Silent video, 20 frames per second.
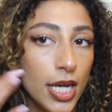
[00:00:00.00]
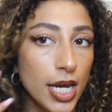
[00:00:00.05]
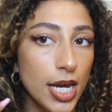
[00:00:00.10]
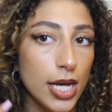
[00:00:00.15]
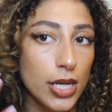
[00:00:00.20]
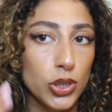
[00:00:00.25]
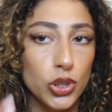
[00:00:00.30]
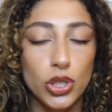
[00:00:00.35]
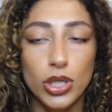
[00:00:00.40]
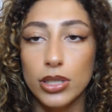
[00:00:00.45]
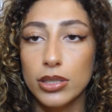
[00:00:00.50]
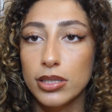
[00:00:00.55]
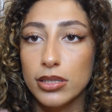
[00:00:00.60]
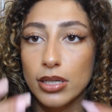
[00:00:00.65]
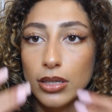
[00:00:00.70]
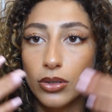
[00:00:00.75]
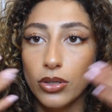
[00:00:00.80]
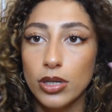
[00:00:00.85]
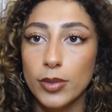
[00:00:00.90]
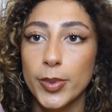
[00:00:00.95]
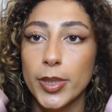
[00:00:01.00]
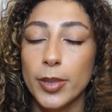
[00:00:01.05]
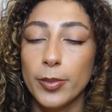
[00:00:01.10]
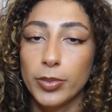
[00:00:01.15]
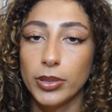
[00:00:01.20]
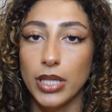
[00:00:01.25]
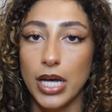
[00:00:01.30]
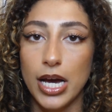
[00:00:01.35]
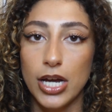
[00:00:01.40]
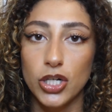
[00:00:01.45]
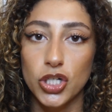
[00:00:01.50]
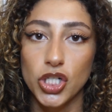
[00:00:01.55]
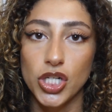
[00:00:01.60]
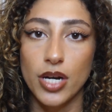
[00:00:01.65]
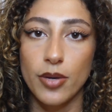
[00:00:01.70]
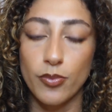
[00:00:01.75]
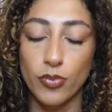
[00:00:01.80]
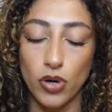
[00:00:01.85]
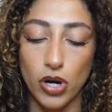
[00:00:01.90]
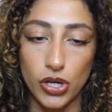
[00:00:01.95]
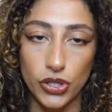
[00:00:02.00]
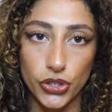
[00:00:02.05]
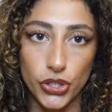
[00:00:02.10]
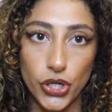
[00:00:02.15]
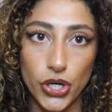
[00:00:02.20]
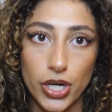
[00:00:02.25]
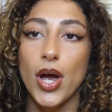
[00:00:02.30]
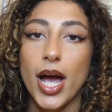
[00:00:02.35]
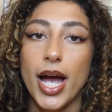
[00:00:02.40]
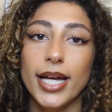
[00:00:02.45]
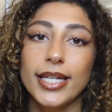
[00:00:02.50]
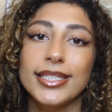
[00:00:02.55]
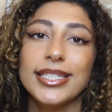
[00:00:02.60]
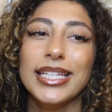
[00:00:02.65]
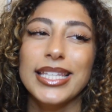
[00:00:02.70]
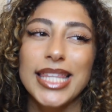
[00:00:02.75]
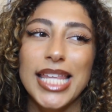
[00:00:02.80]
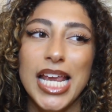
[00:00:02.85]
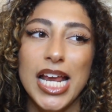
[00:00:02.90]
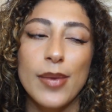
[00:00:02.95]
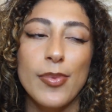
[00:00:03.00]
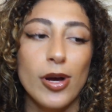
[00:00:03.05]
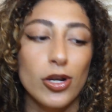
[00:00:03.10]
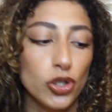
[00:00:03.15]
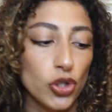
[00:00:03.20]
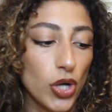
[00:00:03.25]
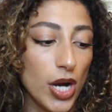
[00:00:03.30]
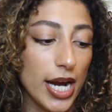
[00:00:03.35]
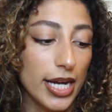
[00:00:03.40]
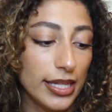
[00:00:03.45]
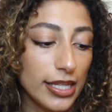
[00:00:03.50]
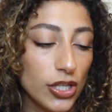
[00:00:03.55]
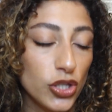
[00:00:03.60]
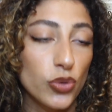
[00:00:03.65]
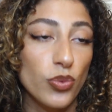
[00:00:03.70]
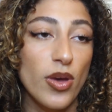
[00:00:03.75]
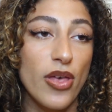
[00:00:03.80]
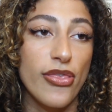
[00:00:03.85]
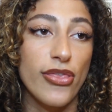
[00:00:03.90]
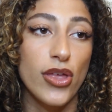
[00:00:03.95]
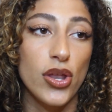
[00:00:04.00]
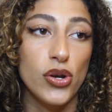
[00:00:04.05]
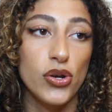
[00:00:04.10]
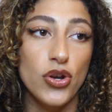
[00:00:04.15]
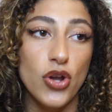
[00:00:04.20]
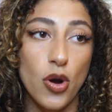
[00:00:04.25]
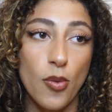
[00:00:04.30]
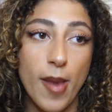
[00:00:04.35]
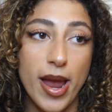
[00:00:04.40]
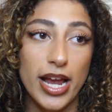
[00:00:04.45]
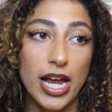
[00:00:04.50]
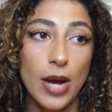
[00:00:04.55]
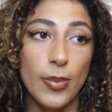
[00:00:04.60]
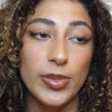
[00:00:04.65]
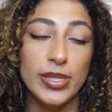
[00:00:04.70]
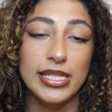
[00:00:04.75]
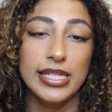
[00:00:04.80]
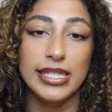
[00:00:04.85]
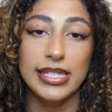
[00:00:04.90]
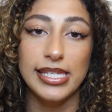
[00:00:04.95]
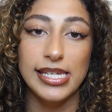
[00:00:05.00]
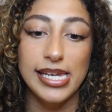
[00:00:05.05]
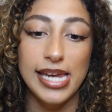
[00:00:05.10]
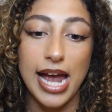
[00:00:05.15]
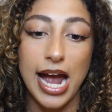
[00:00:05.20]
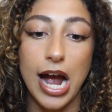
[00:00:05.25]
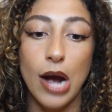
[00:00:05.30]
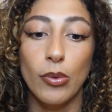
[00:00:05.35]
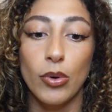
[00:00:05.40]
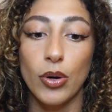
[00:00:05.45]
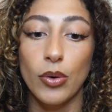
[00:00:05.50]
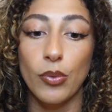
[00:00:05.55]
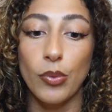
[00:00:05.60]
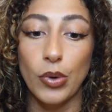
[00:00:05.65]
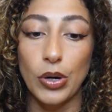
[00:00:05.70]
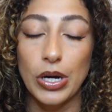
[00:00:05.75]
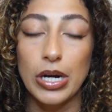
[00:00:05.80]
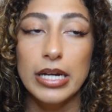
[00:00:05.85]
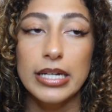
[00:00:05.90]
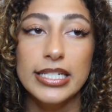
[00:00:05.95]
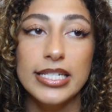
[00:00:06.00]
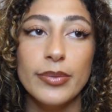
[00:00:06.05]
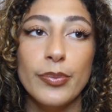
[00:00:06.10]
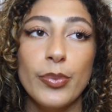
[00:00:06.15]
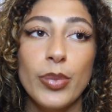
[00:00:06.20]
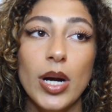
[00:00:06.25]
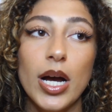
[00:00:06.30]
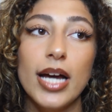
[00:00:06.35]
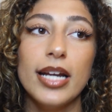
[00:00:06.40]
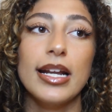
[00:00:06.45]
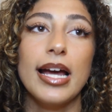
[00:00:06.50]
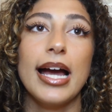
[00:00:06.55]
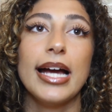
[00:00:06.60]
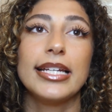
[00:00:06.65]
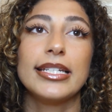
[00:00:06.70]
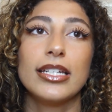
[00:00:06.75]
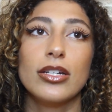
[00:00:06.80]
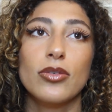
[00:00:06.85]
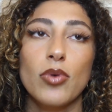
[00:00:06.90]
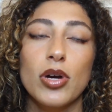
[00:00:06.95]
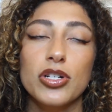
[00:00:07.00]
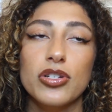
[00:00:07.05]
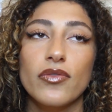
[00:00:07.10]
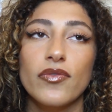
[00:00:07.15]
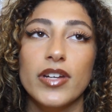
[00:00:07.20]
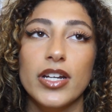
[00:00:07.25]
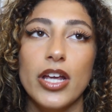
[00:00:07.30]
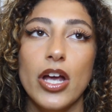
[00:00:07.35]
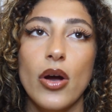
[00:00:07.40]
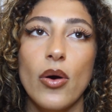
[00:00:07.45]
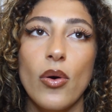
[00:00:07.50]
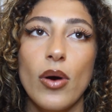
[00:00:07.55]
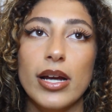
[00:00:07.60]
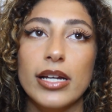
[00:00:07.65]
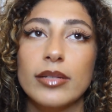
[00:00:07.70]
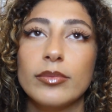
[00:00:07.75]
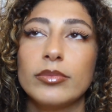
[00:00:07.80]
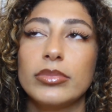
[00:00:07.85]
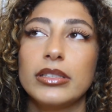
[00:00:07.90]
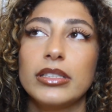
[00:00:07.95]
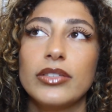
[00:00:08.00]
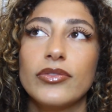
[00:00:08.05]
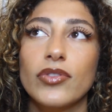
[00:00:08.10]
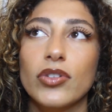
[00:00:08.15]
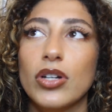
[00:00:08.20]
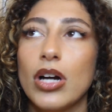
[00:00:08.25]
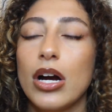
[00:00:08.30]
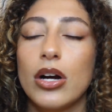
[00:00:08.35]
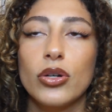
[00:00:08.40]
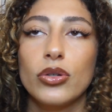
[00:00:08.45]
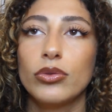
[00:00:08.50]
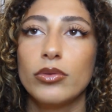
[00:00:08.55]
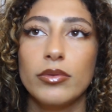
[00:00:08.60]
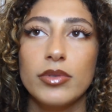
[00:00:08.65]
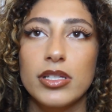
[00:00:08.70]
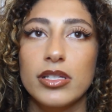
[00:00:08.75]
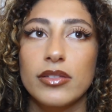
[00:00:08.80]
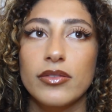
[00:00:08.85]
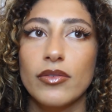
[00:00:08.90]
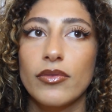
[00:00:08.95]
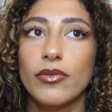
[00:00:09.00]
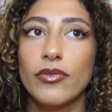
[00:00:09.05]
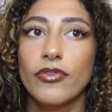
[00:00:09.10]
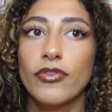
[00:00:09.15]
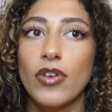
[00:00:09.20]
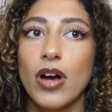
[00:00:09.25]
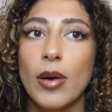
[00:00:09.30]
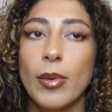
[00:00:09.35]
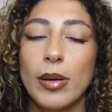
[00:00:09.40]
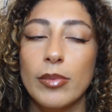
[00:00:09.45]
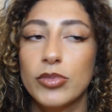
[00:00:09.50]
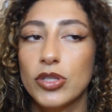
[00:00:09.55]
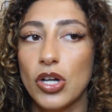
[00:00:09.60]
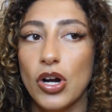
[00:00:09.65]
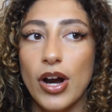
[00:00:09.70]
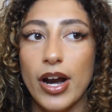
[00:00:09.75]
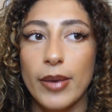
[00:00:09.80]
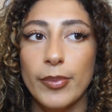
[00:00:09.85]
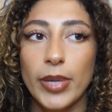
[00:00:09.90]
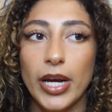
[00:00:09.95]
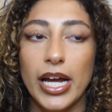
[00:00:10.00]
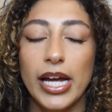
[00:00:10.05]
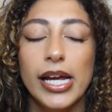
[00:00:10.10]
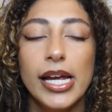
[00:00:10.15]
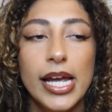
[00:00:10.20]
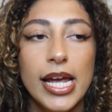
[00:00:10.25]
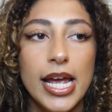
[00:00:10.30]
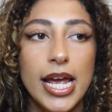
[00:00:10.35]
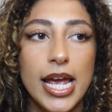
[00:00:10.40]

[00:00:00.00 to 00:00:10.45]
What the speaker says: and just a little bit of blush and bronzer. I did think about trying this with no makeup and see how it worked, but I did watch a video. I completely forgot who it was from, I'm sorry, but